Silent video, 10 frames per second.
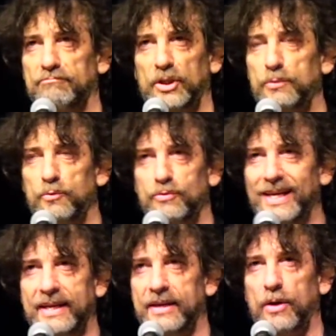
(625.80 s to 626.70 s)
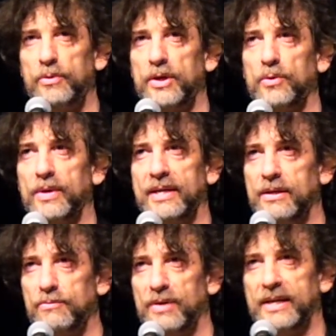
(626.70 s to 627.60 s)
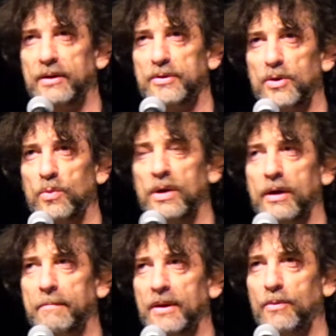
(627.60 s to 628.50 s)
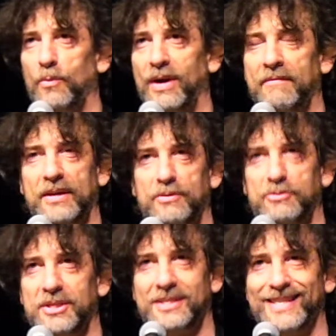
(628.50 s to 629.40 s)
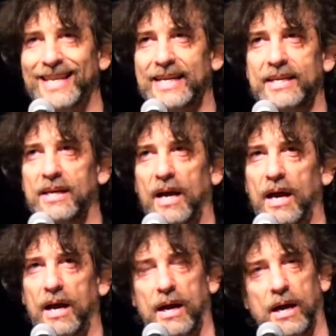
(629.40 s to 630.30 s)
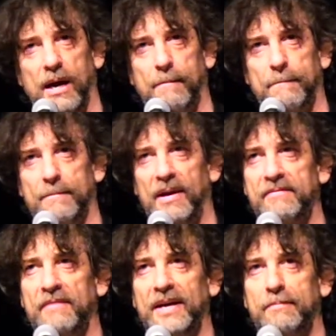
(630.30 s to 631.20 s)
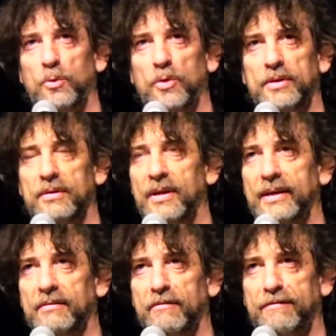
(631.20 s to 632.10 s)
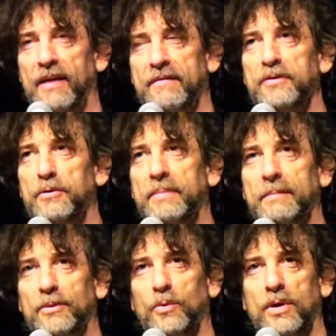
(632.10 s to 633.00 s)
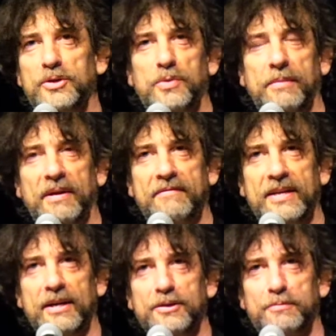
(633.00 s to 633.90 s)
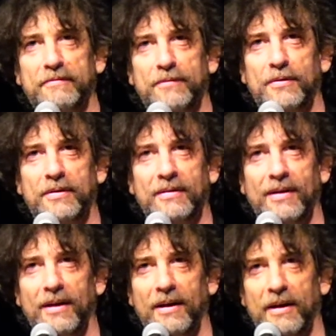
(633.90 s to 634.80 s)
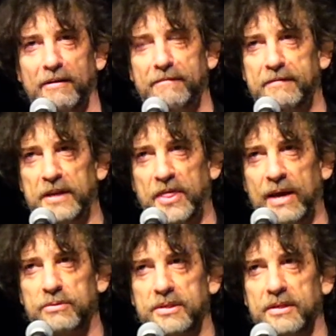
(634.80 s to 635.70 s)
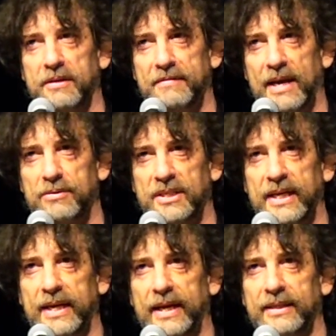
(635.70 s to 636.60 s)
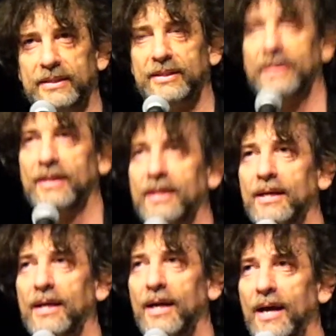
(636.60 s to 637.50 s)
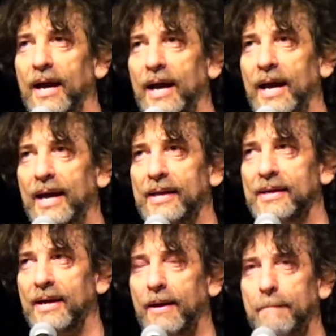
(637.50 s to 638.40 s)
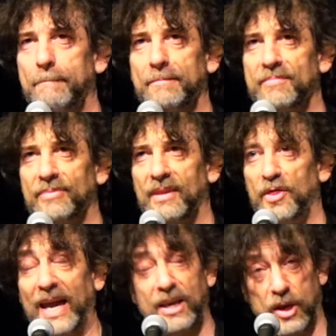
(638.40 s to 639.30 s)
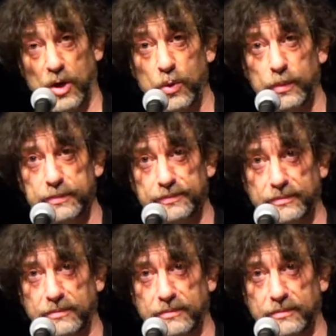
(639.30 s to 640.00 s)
don't really know you, and I don't really know your work, but whatever you just did, I've never had more than like 500 people watch one of my videos before, and 50,000 have now seen it. And thank you.